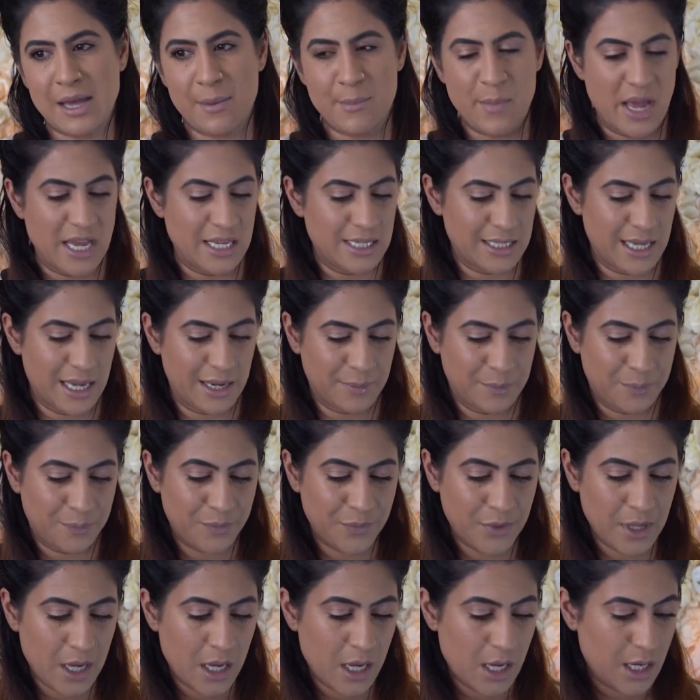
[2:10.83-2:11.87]
amazing.
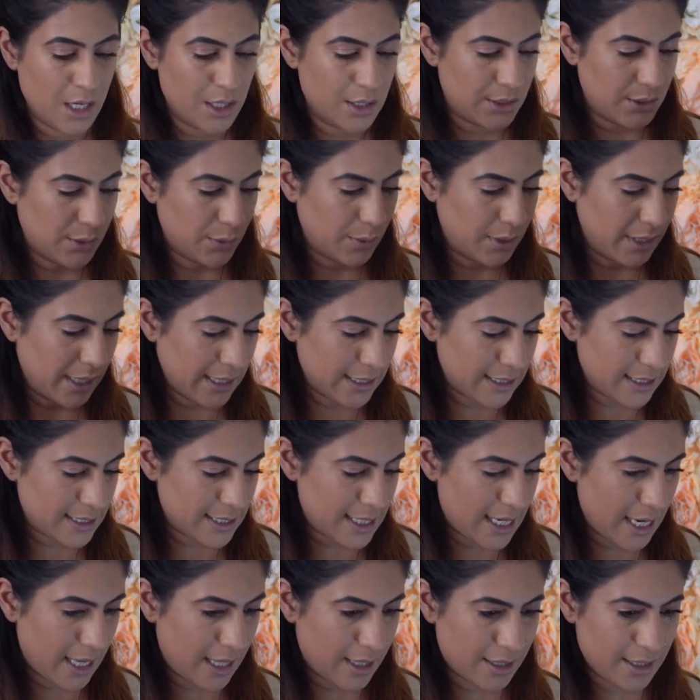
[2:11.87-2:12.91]
So let's
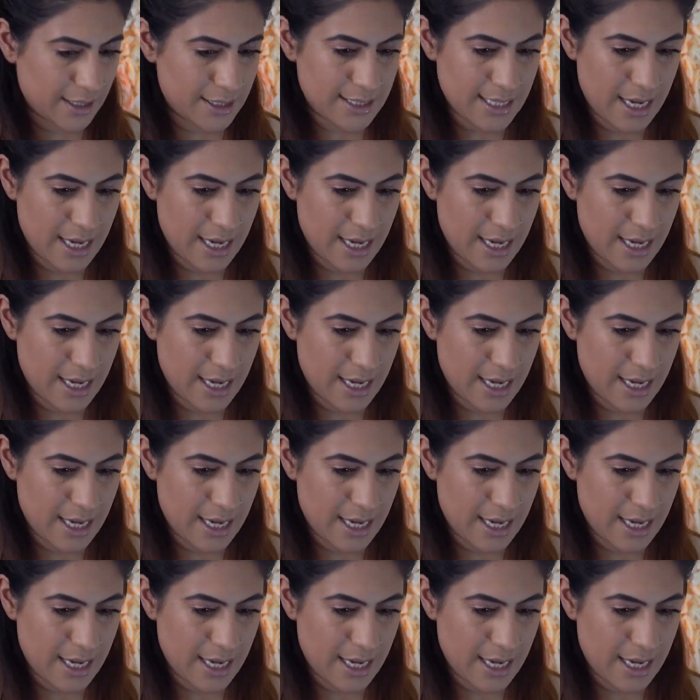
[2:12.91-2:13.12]
take this